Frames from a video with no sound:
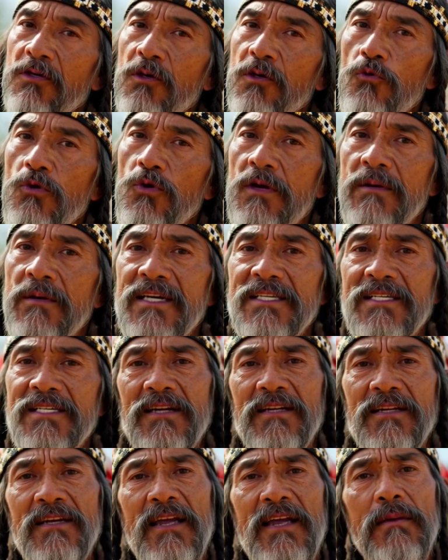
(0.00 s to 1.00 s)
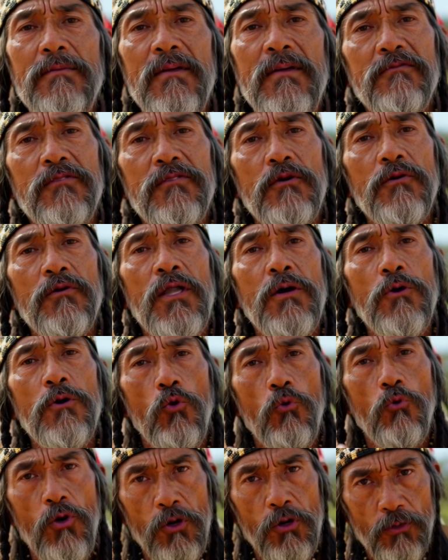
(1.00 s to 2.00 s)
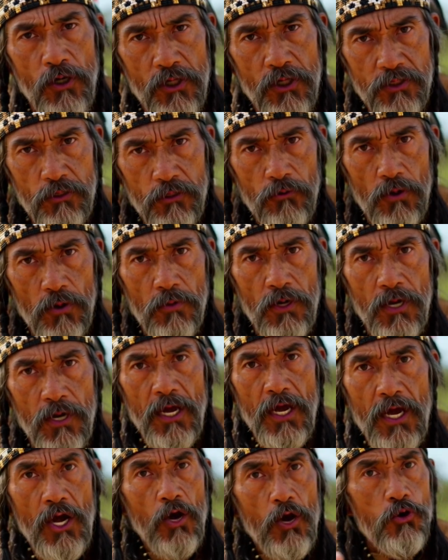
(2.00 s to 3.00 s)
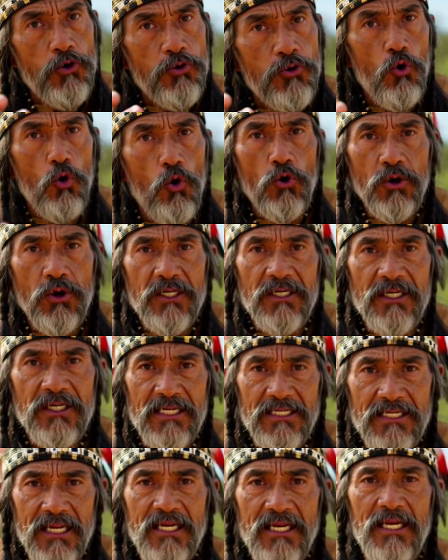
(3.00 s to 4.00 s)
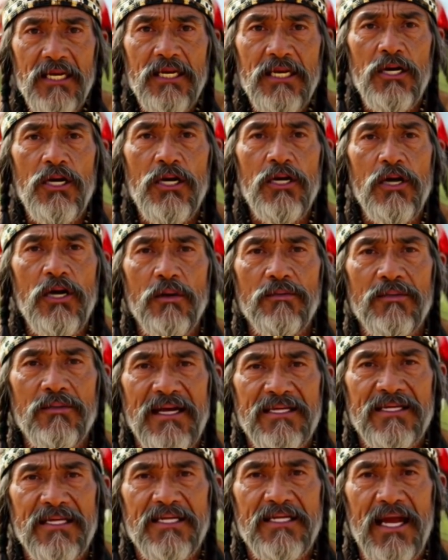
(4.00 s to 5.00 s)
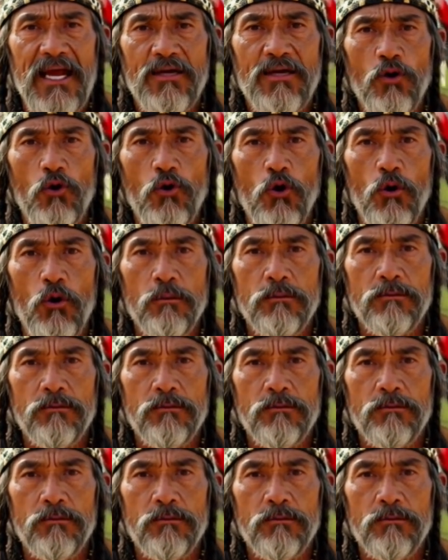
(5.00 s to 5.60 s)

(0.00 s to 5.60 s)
you are being taxed on 11 days left that don't belong to the government. Over 20 years, that's nearly a year of taxes not owed.